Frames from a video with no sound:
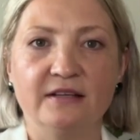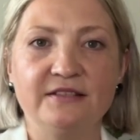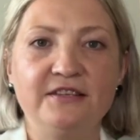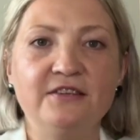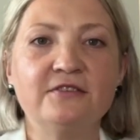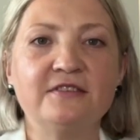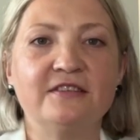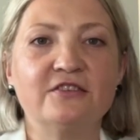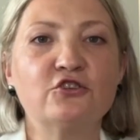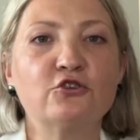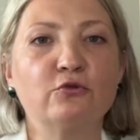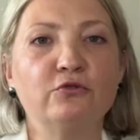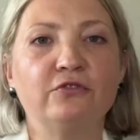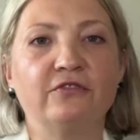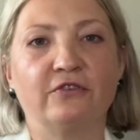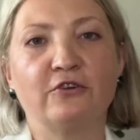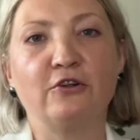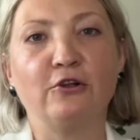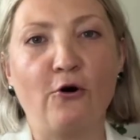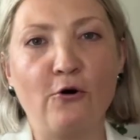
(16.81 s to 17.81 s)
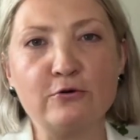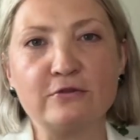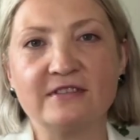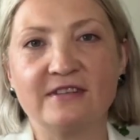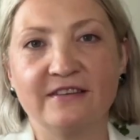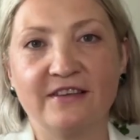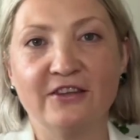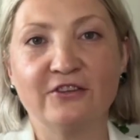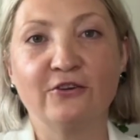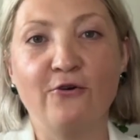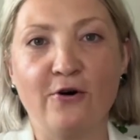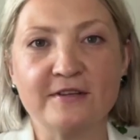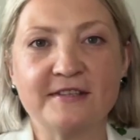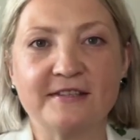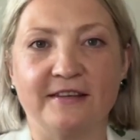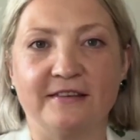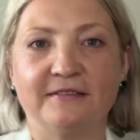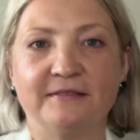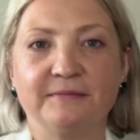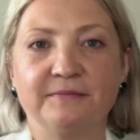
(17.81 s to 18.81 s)
Deals that should close get
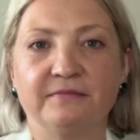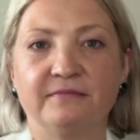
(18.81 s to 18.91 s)
ghosted.